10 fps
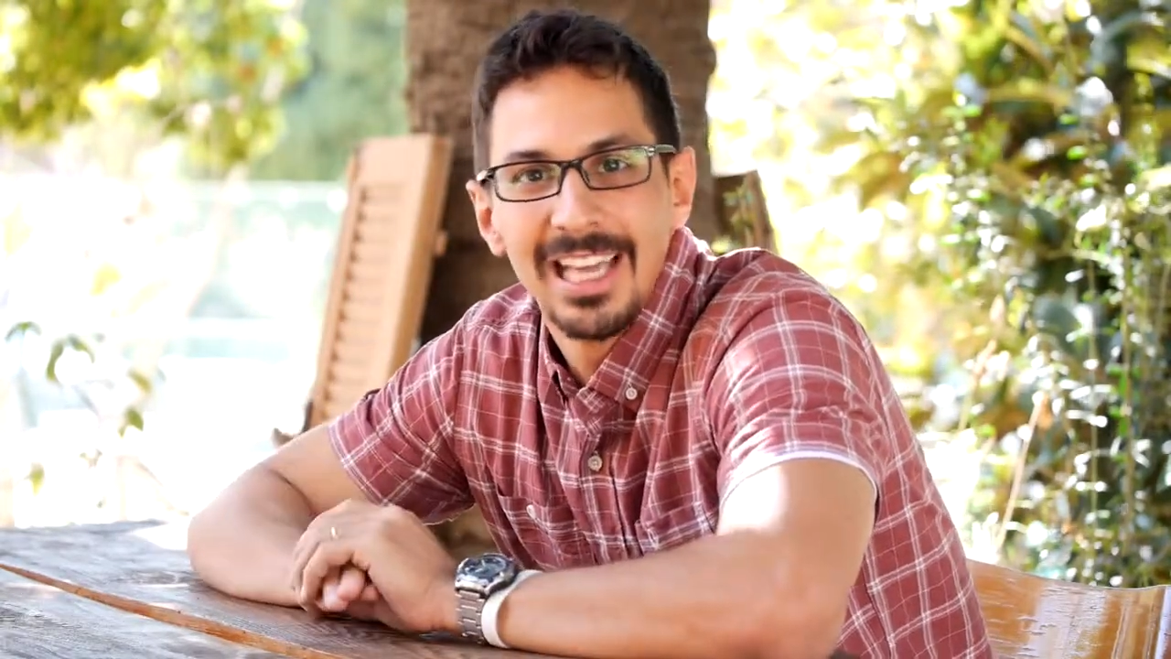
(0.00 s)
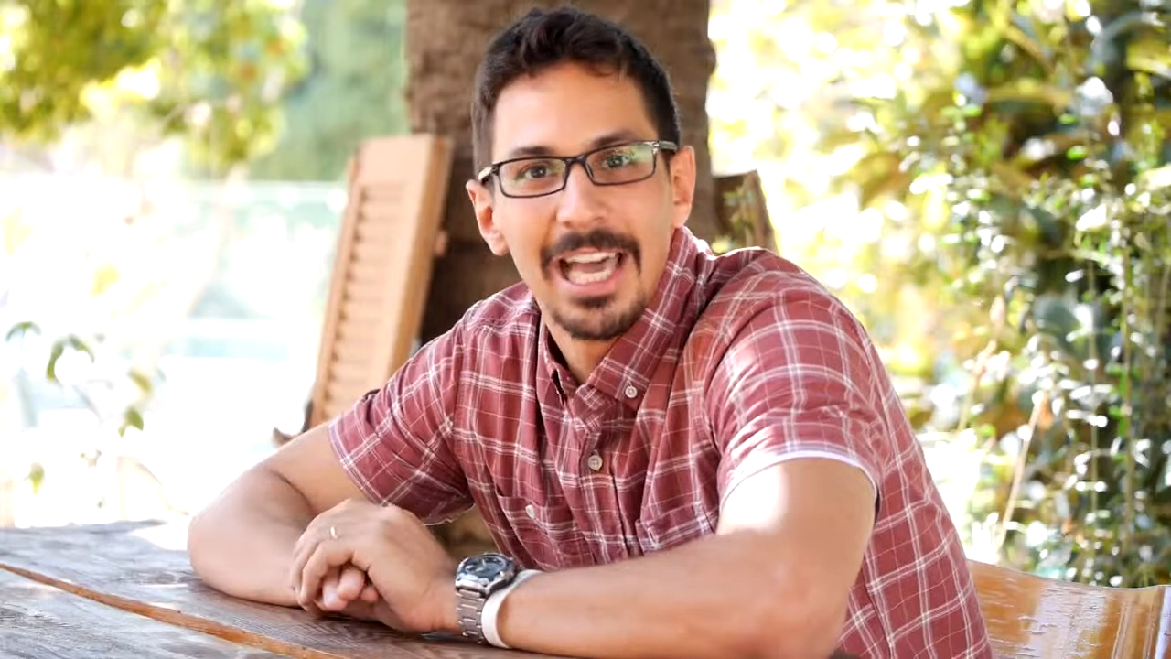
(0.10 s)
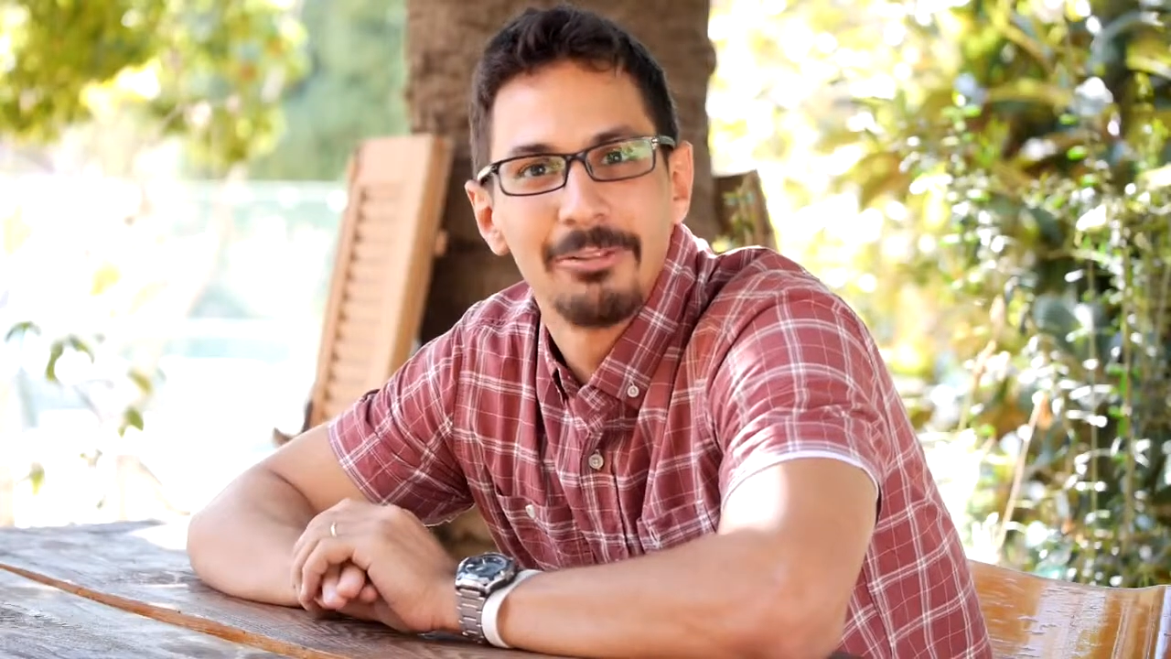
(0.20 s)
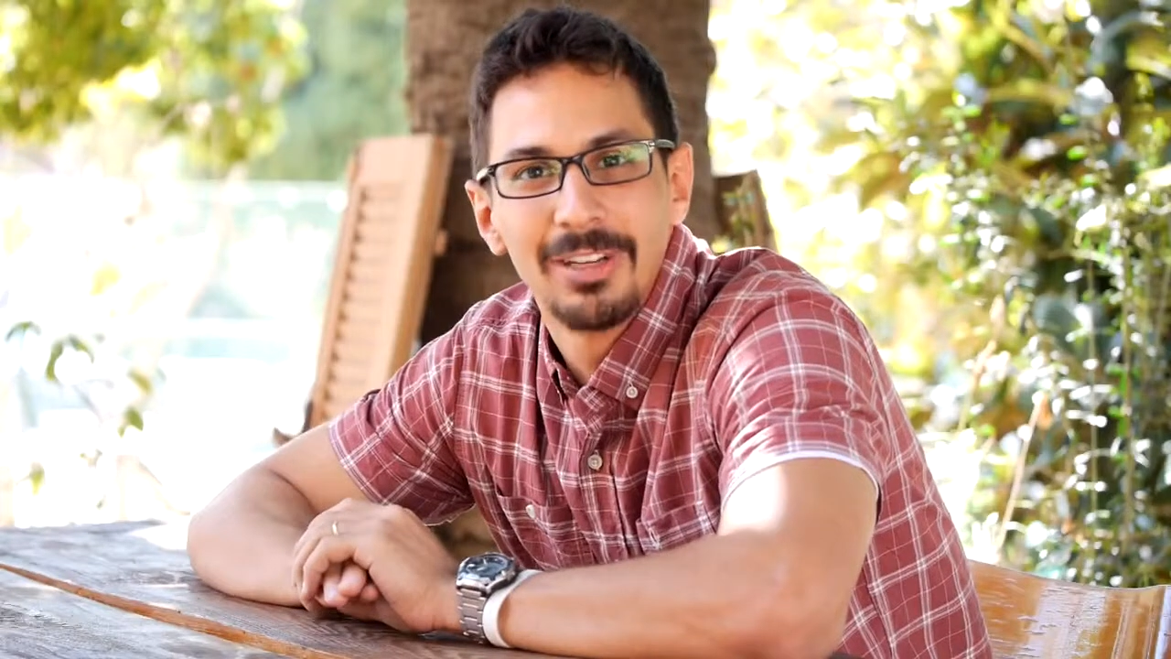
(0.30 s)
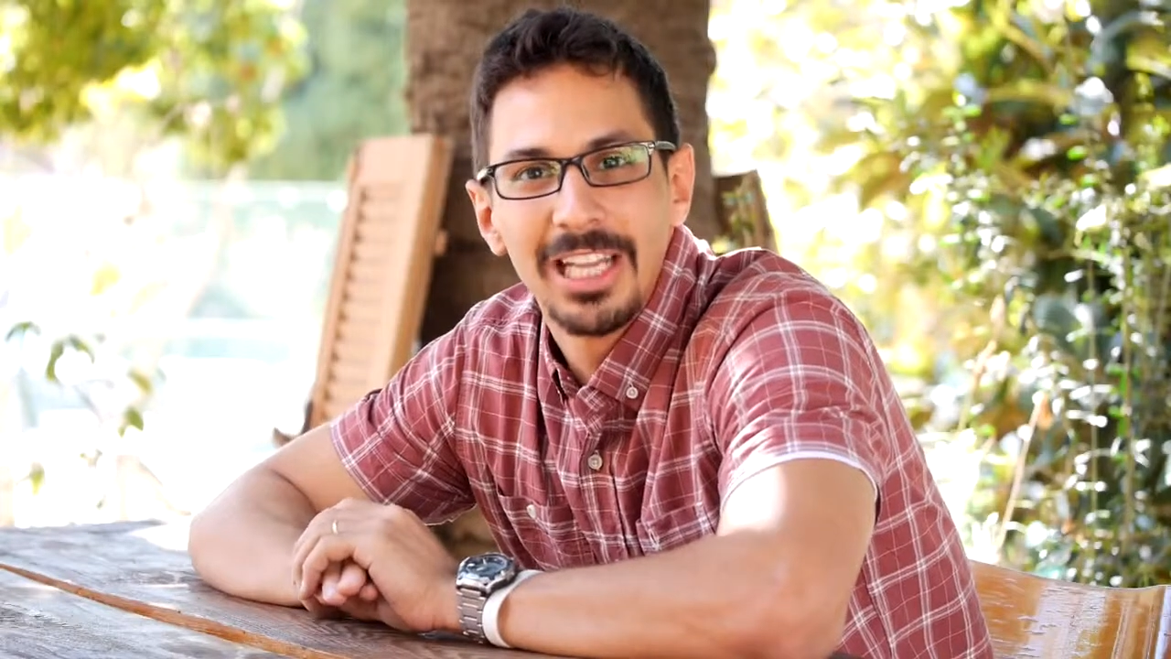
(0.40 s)

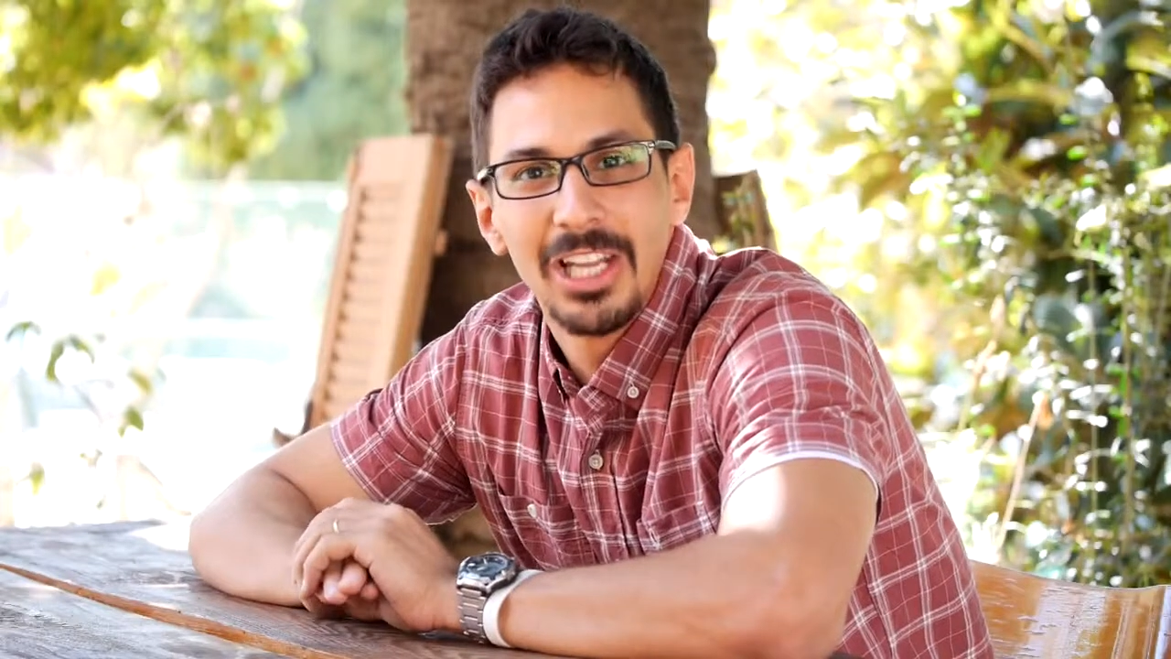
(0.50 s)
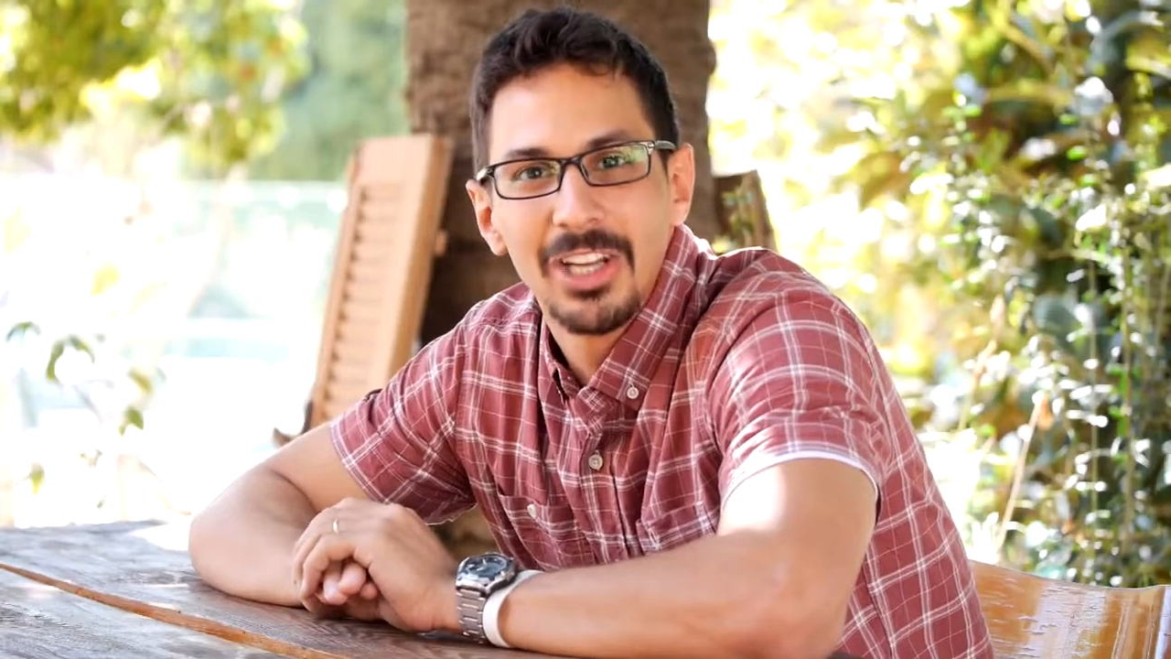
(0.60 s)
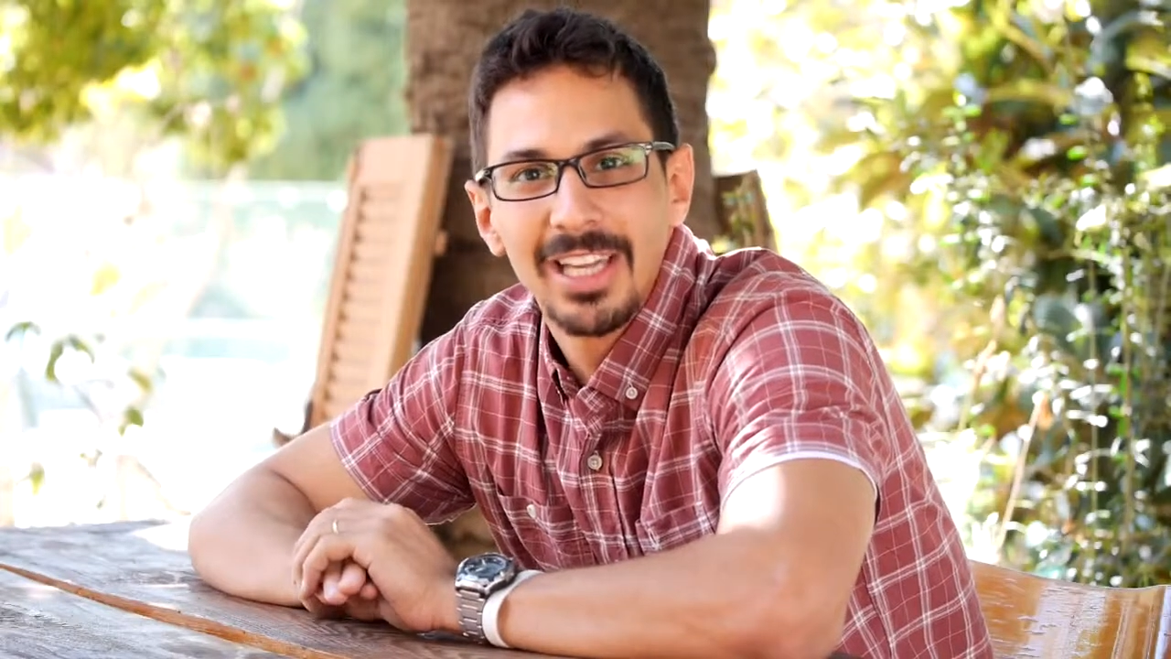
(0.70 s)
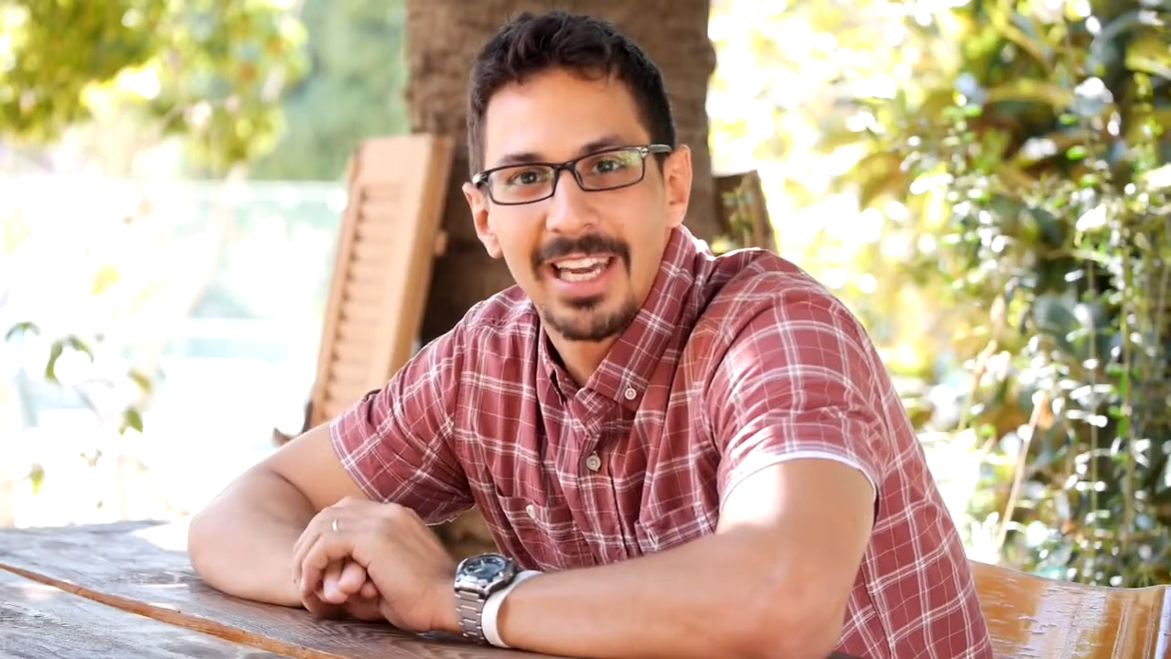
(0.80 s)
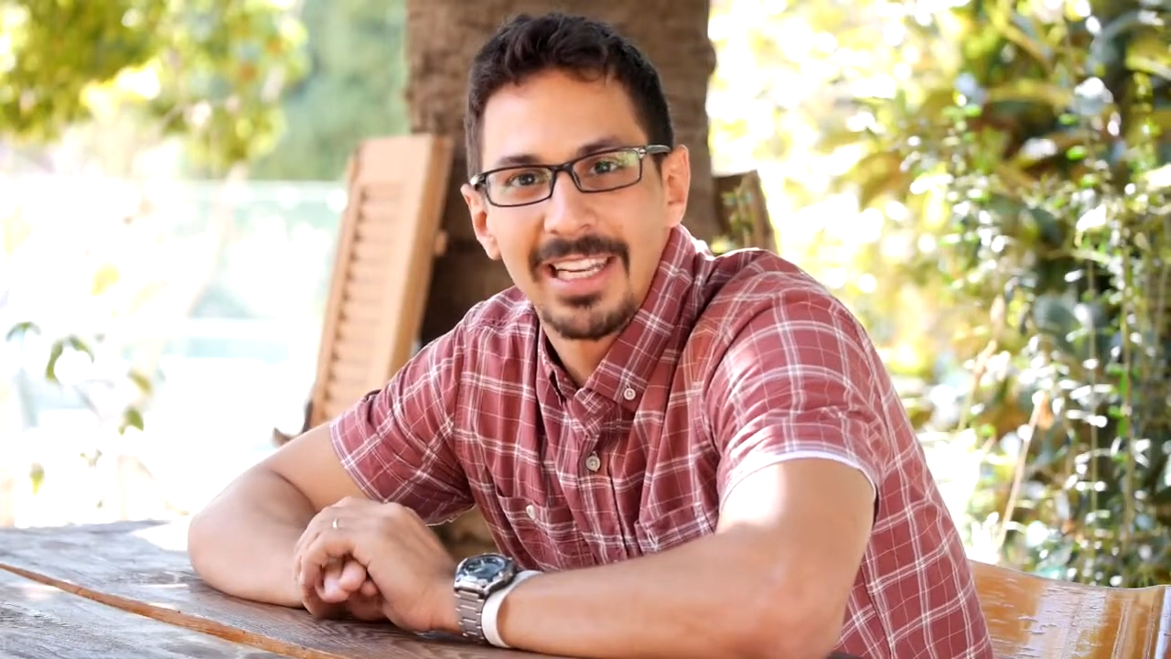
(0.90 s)
and really
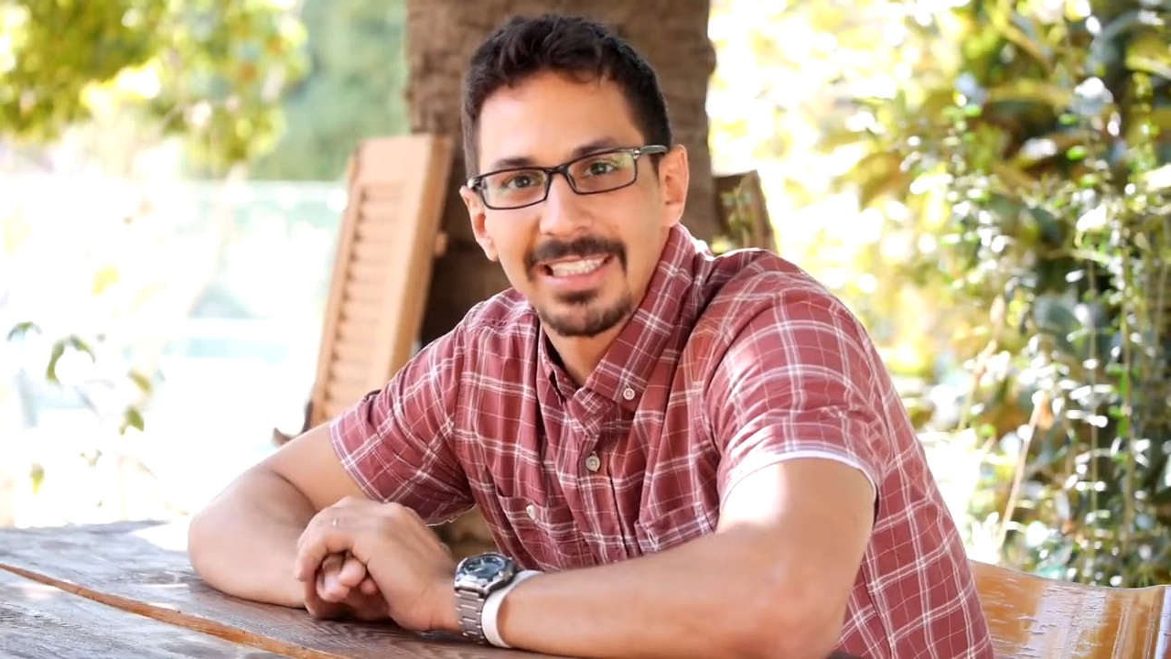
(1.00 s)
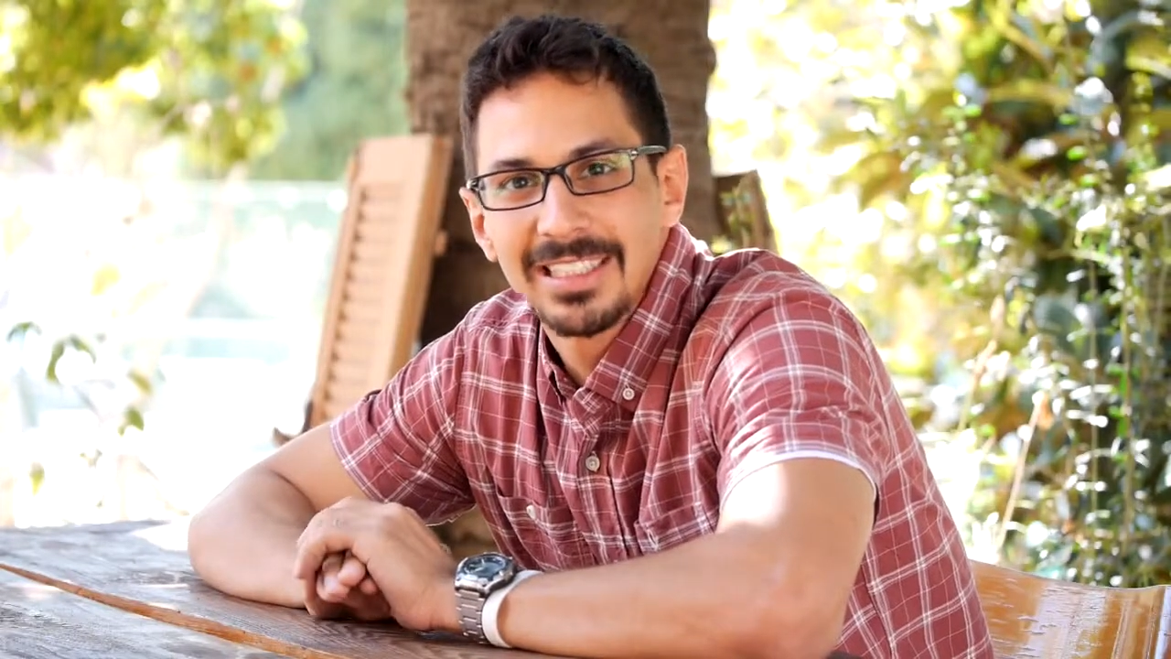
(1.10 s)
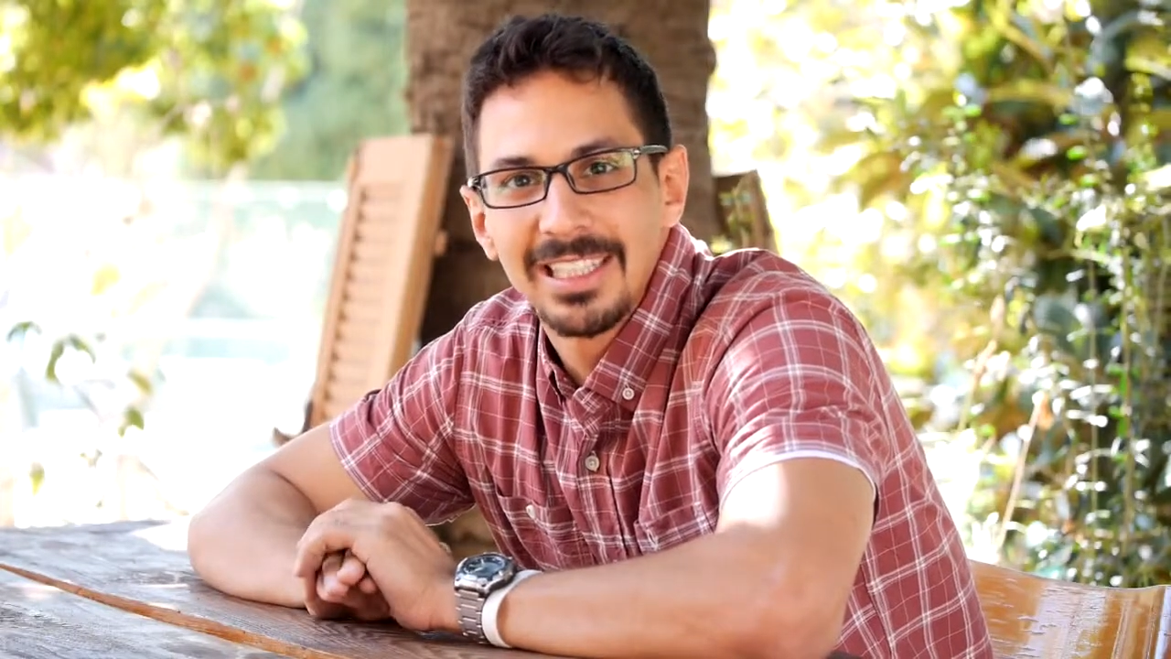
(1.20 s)
look at it